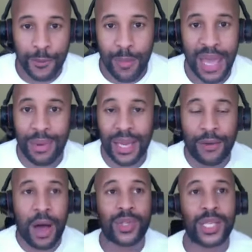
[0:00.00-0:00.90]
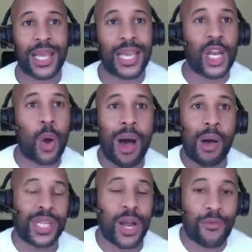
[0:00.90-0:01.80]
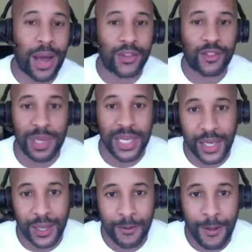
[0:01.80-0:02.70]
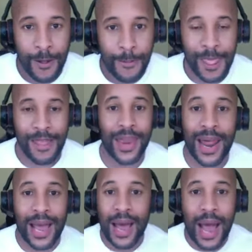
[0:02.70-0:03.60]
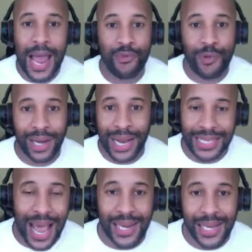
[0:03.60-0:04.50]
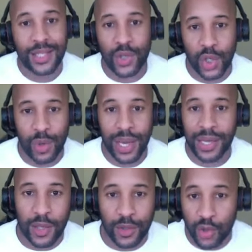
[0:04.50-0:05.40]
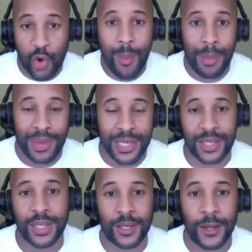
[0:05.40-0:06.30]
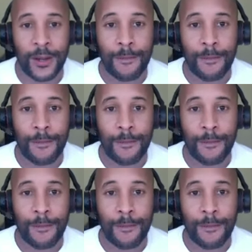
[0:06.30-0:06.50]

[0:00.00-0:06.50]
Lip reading: So maybe if I was to say, you know what, I was terrified of speaking, and then I realized that I needed to do it to grow my business.